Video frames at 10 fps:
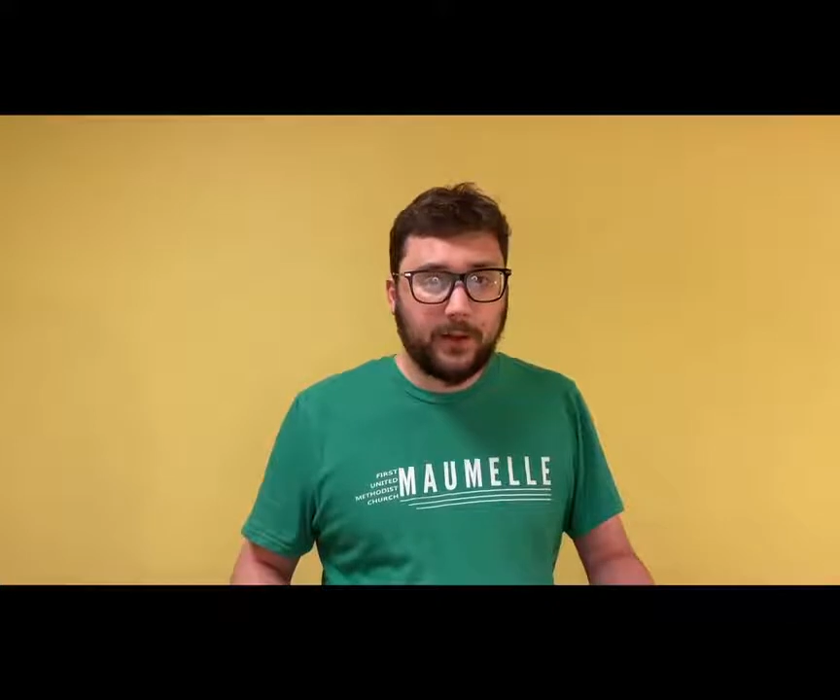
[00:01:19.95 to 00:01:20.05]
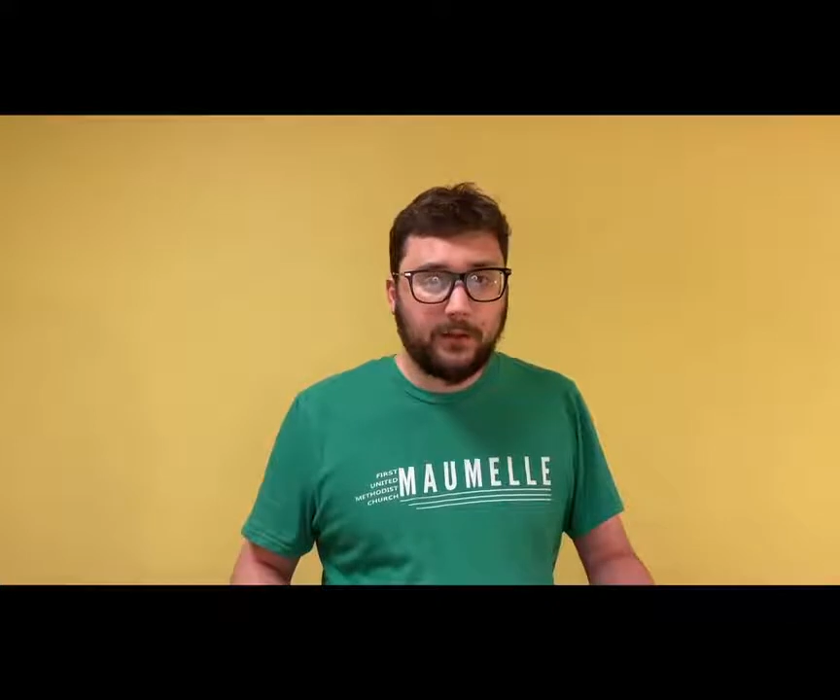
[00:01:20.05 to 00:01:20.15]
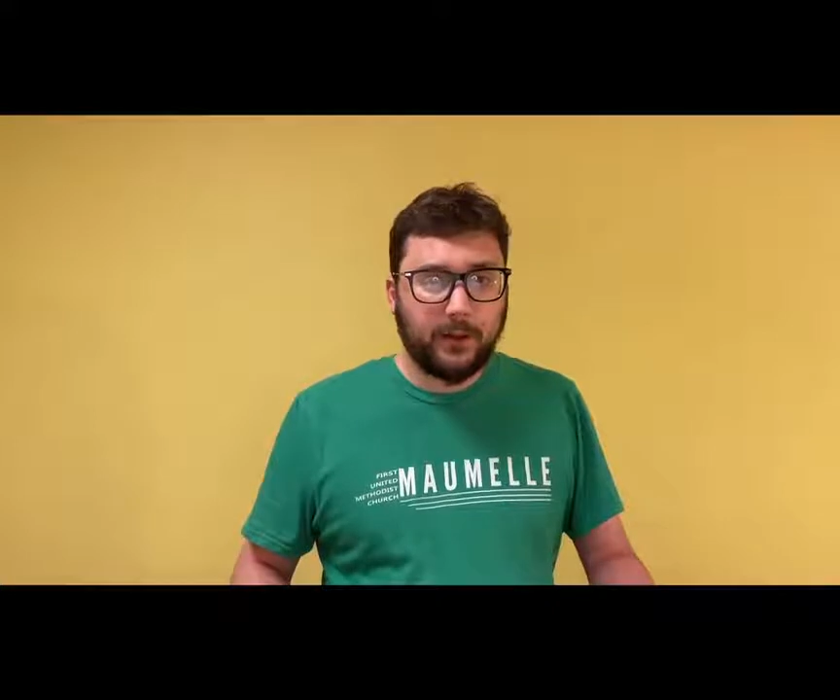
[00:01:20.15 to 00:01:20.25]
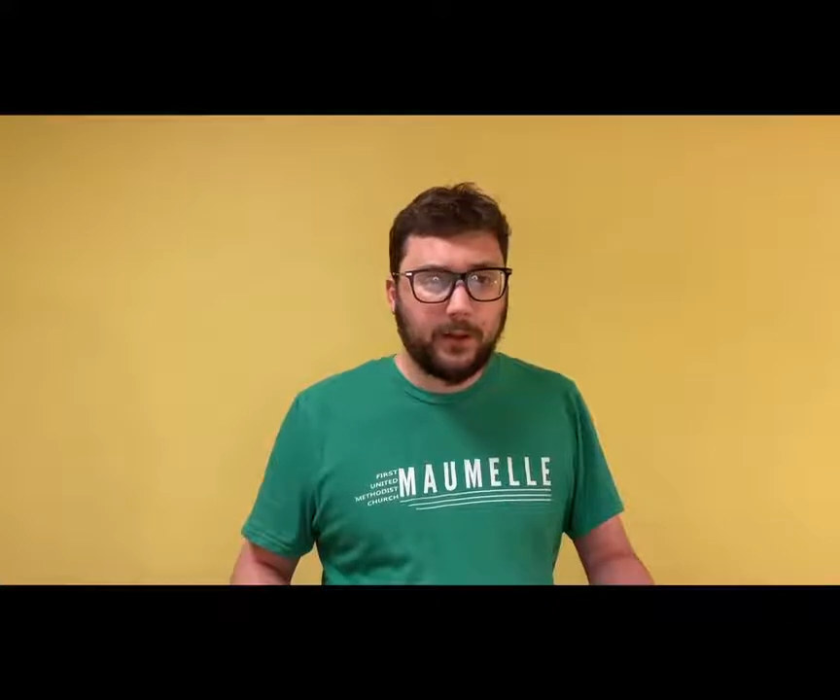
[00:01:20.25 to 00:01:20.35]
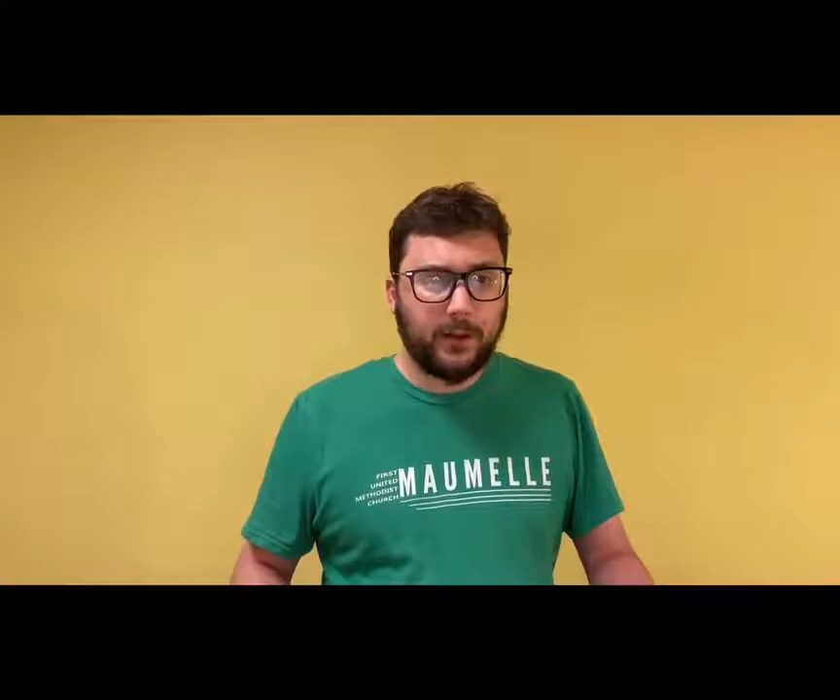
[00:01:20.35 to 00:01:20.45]

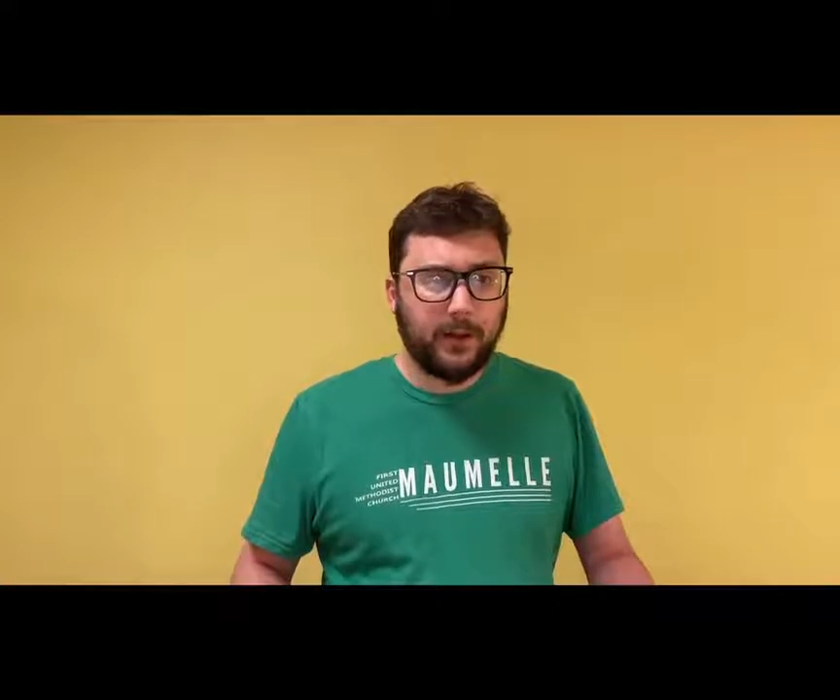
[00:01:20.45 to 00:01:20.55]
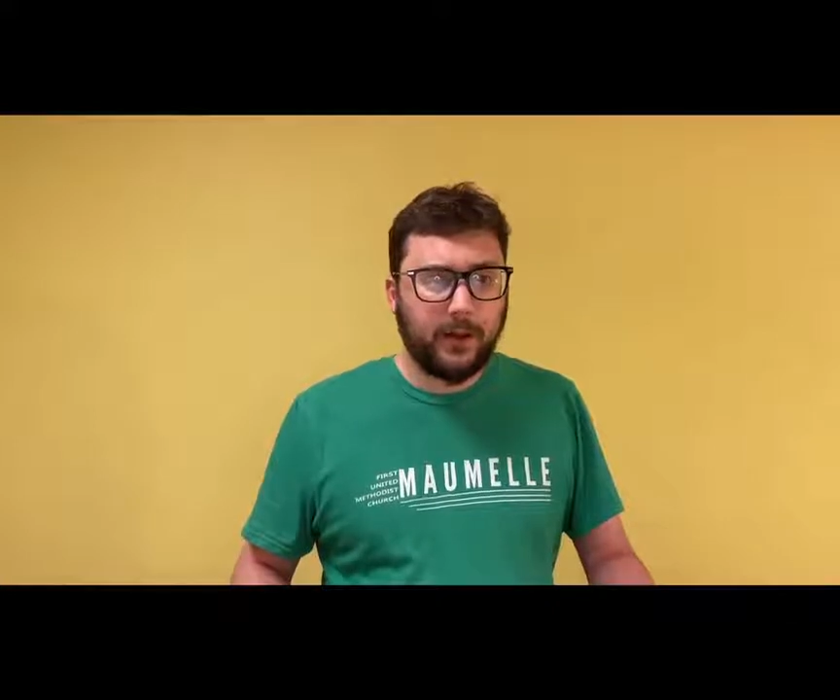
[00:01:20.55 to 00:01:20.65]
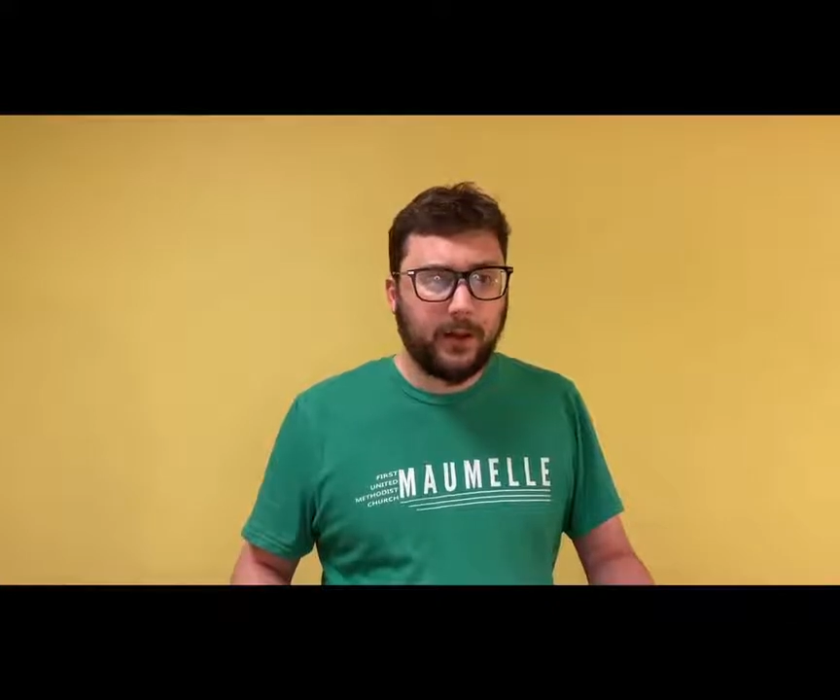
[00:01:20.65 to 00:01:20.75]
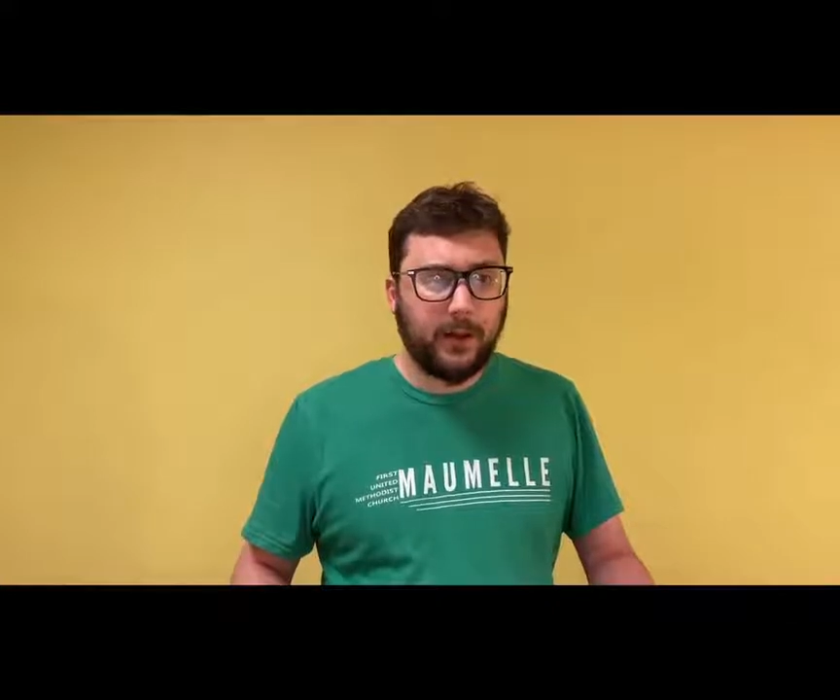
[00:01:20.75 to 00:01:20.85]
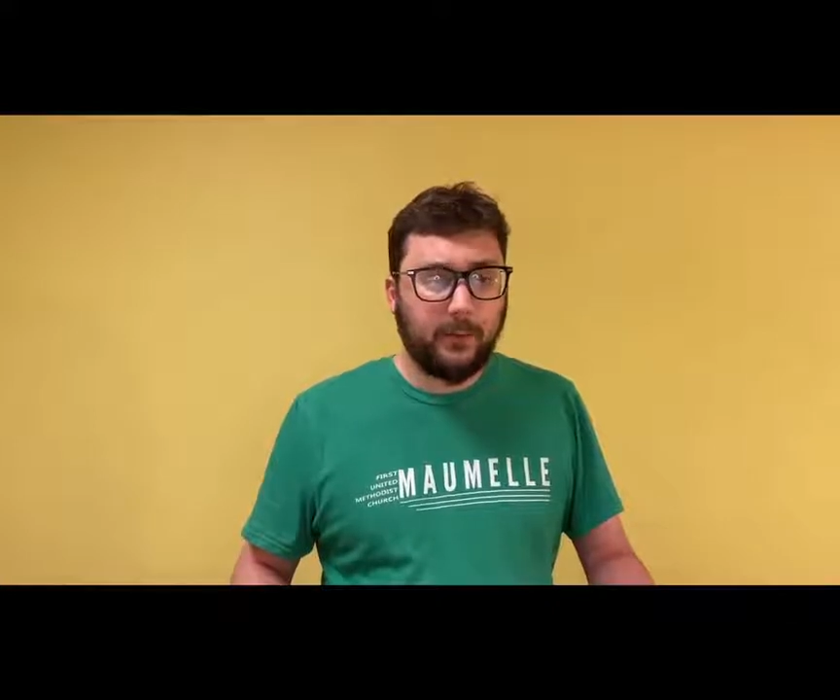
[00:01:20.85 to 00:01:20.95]
different
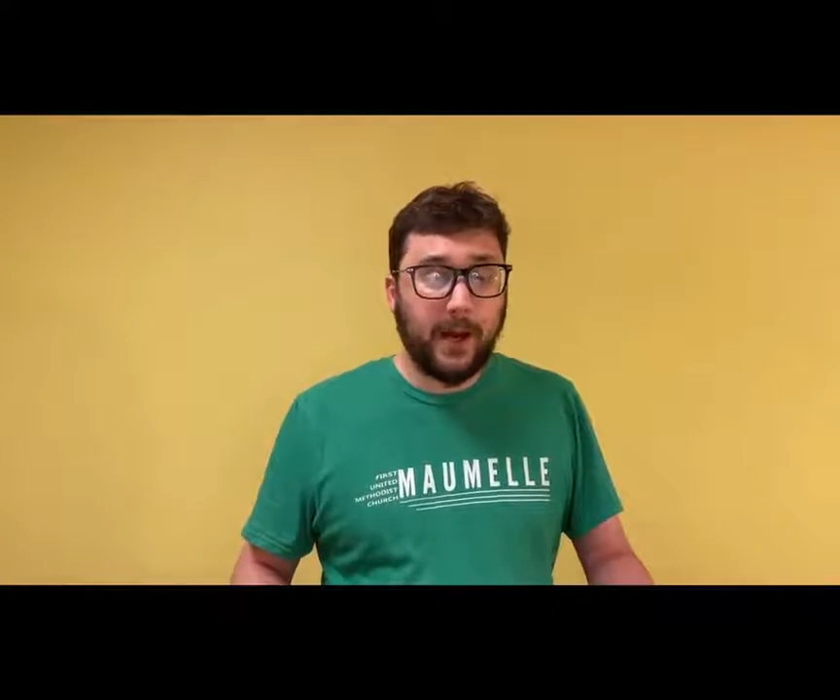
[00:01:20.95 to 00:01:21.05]
uh,